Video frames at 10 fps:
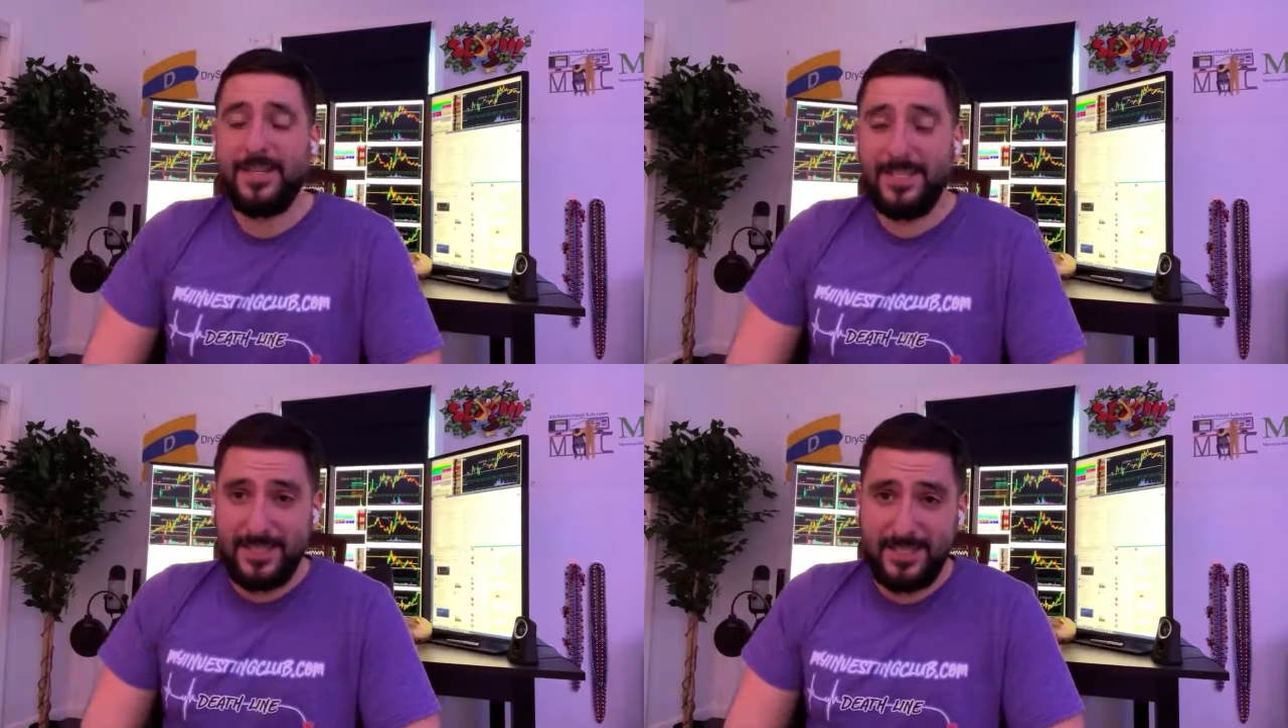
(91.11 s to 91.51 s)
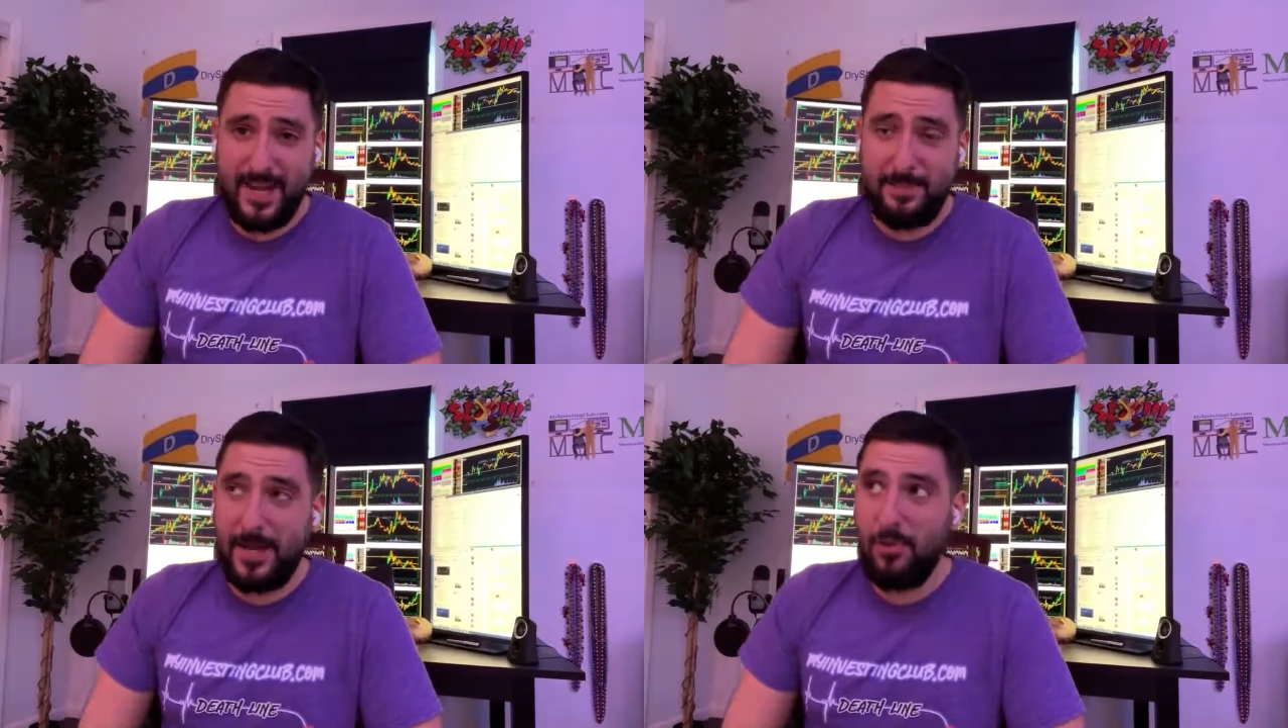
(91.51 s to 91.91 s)
This is a
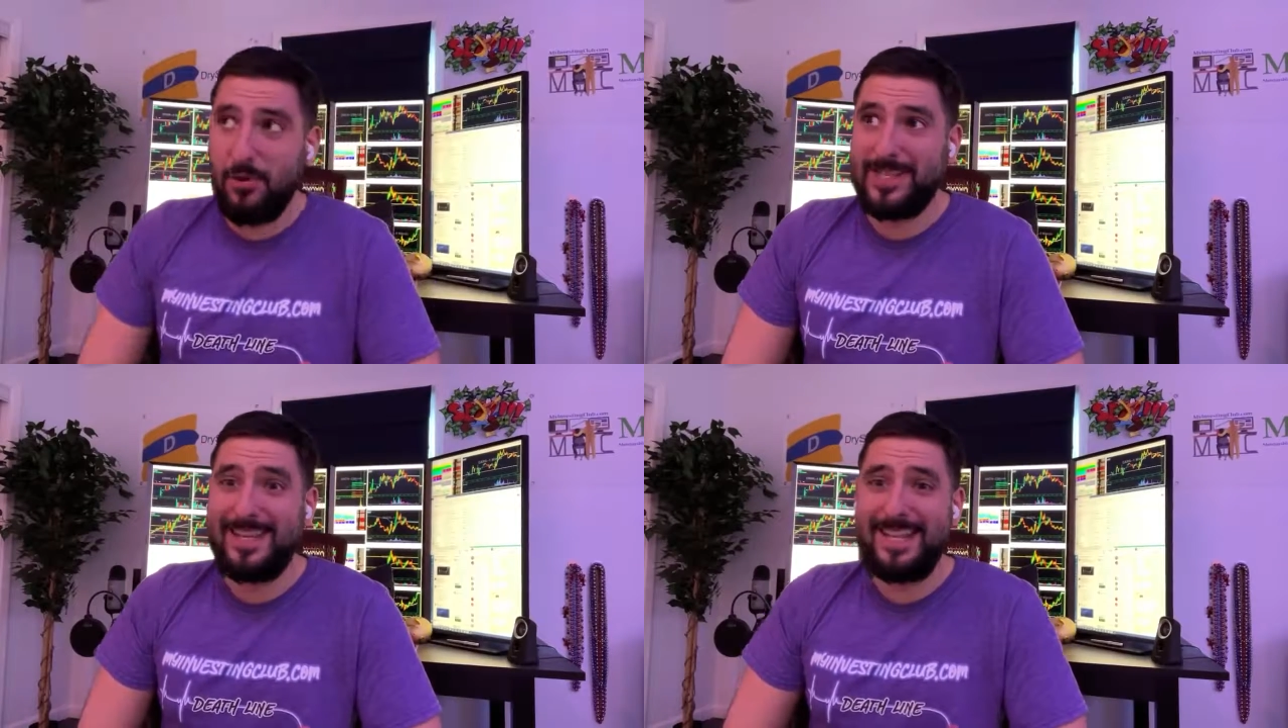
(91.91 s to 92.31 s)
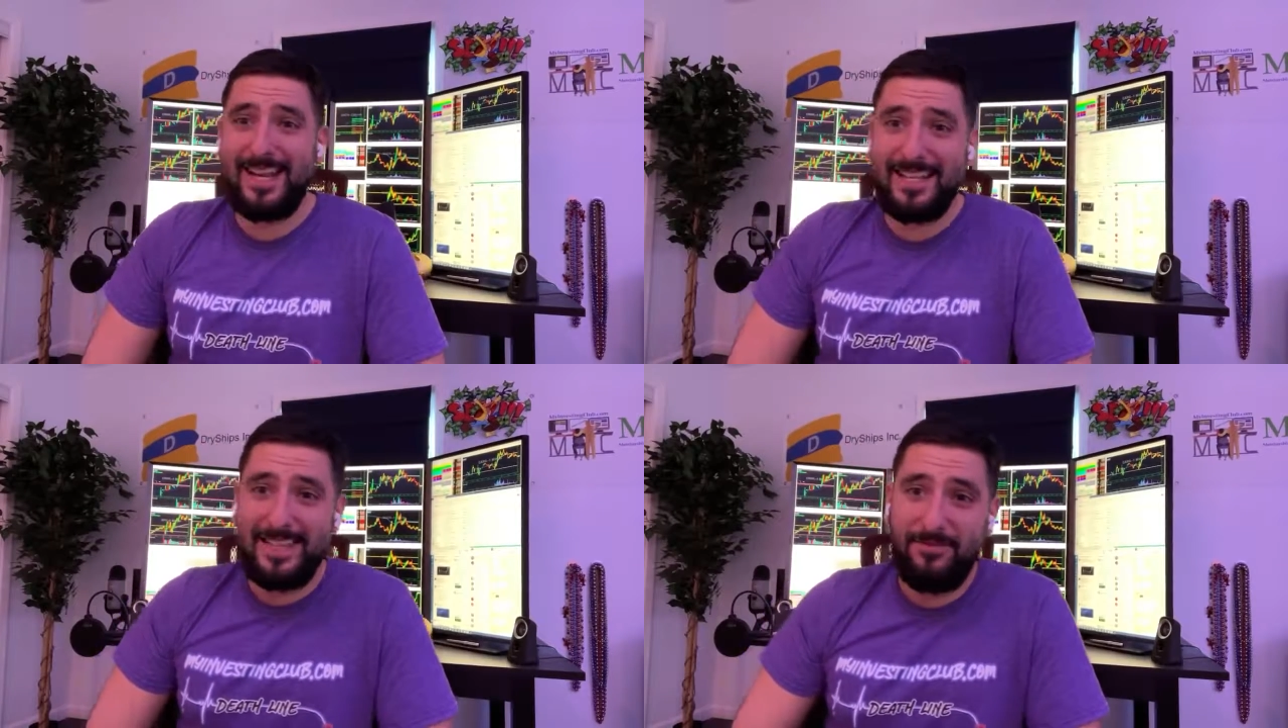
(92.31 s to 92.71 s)
setup that works
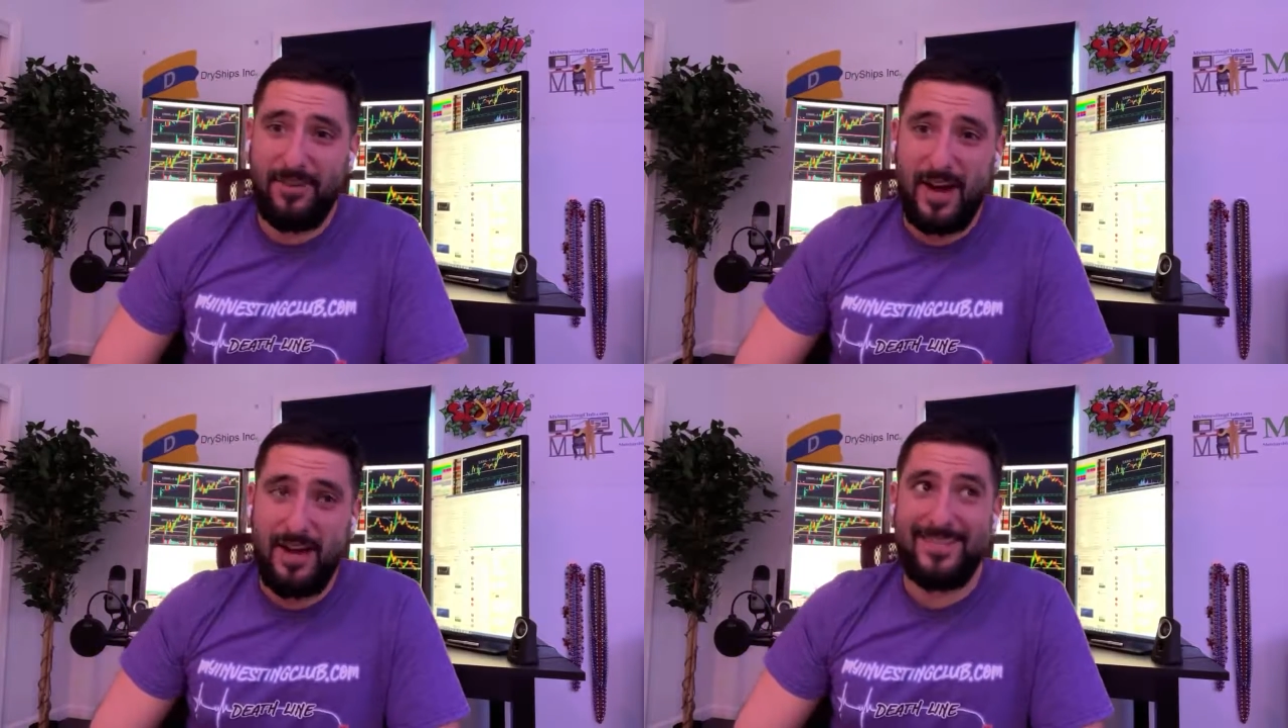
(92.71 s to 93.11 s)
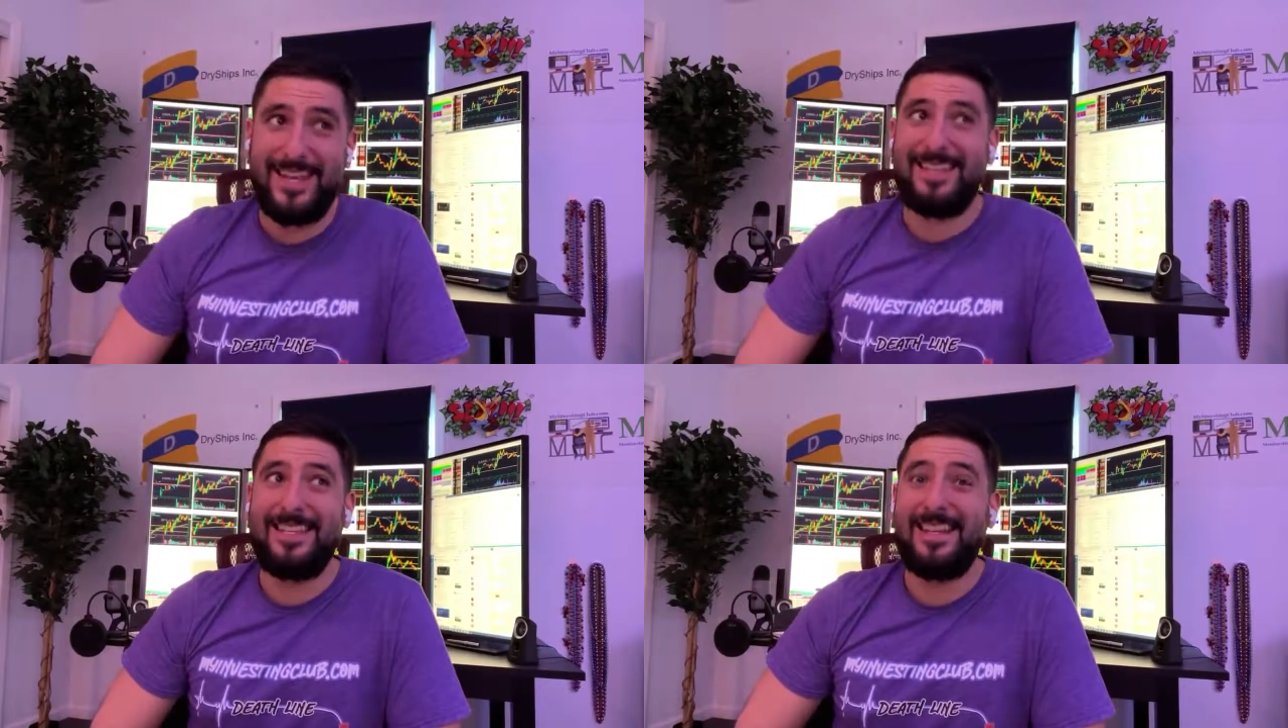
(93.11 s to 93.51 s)
95,
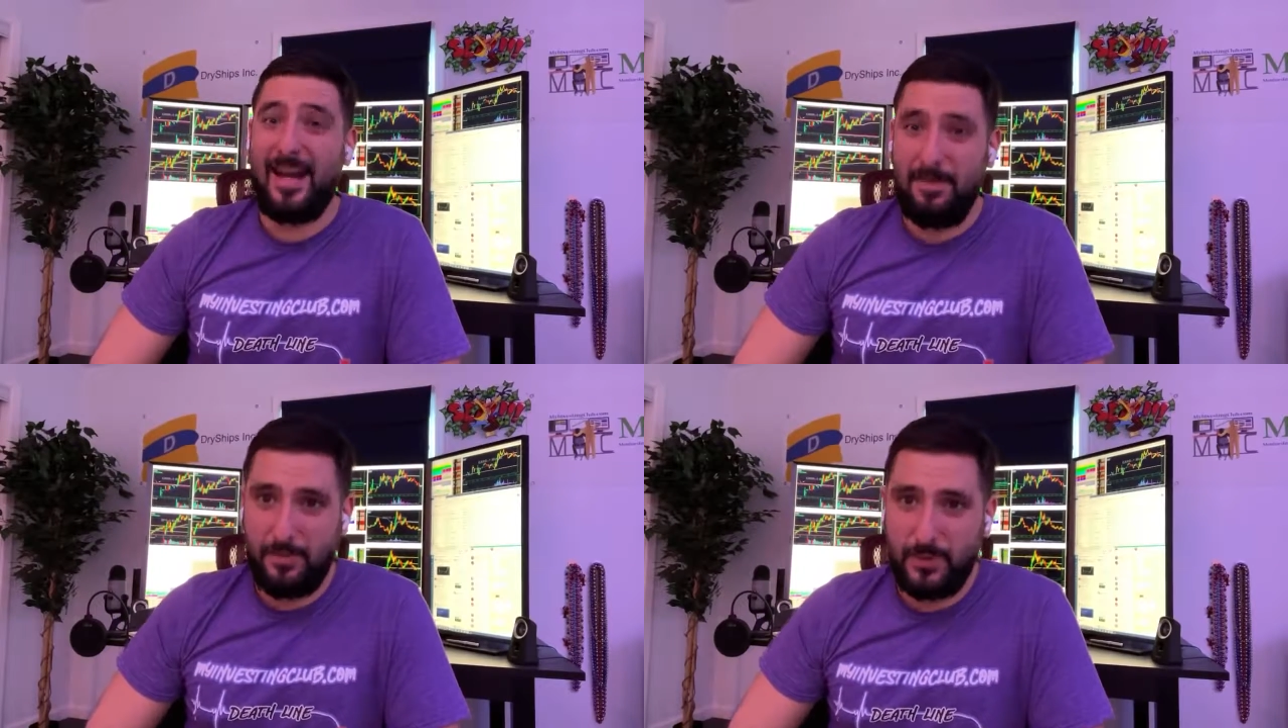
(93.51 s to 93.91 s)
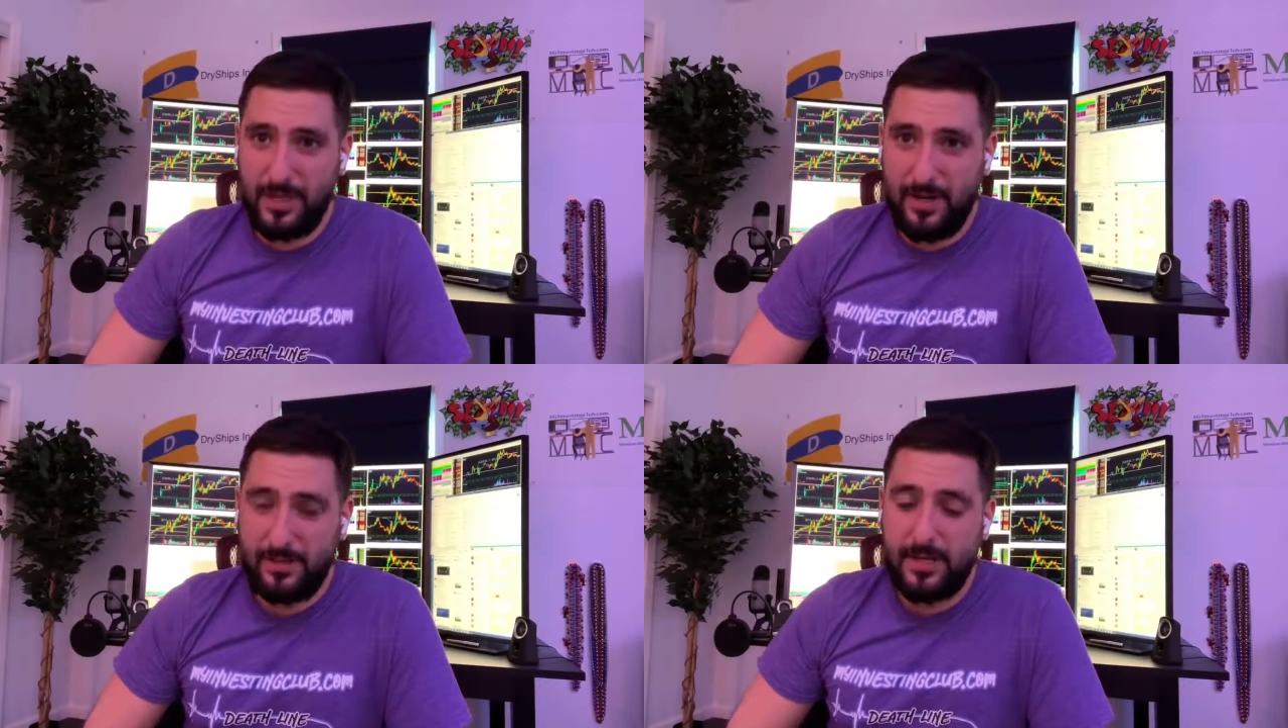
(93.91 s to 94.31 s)

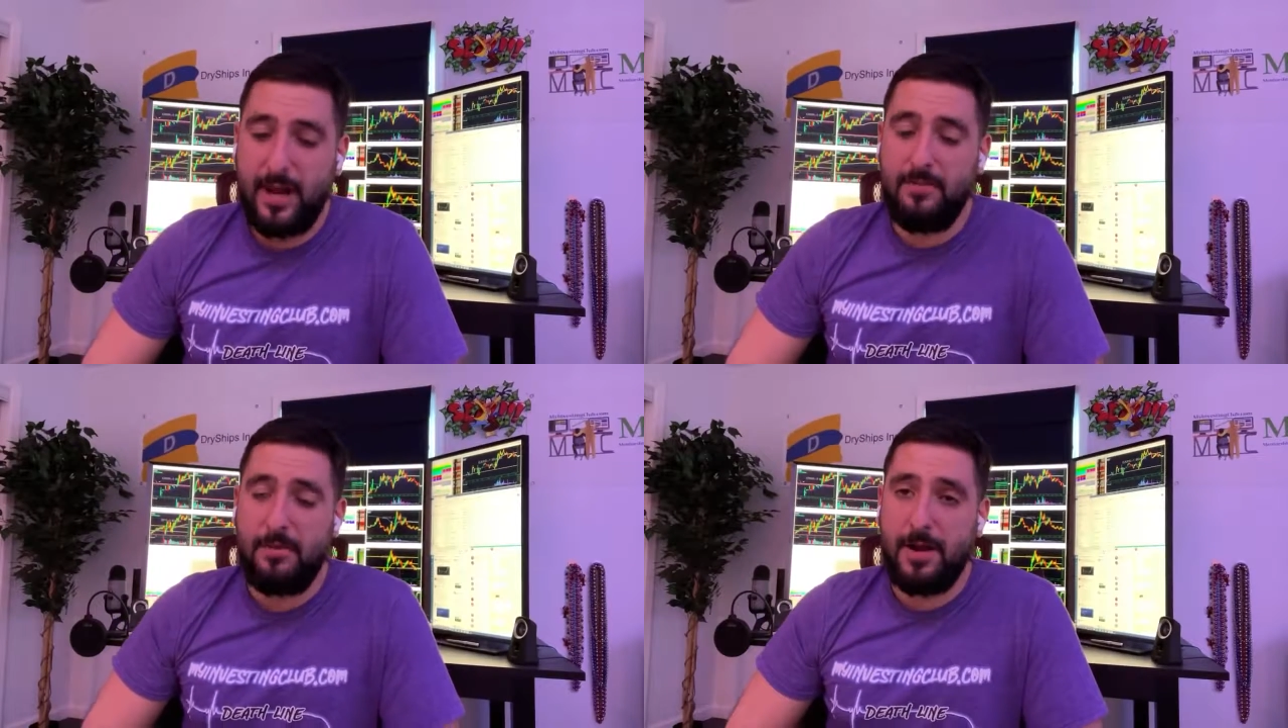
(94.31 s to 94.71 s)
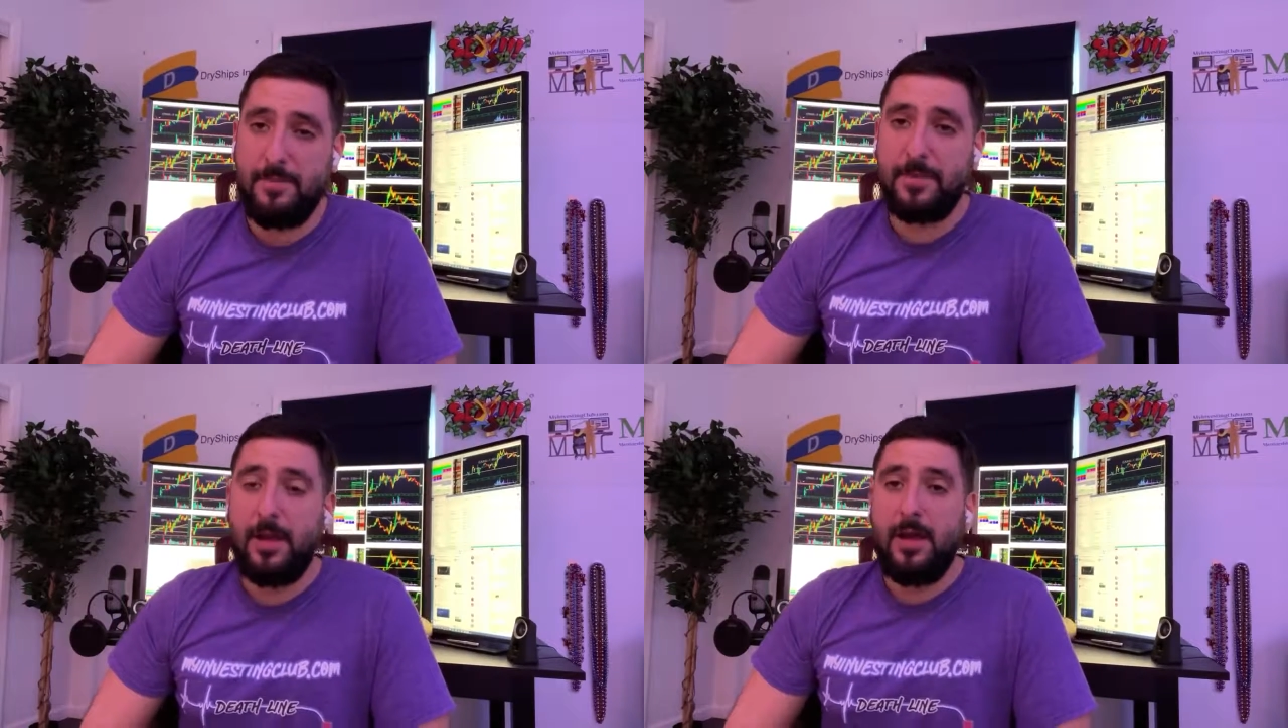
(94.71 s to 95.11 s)
99% of the time, right?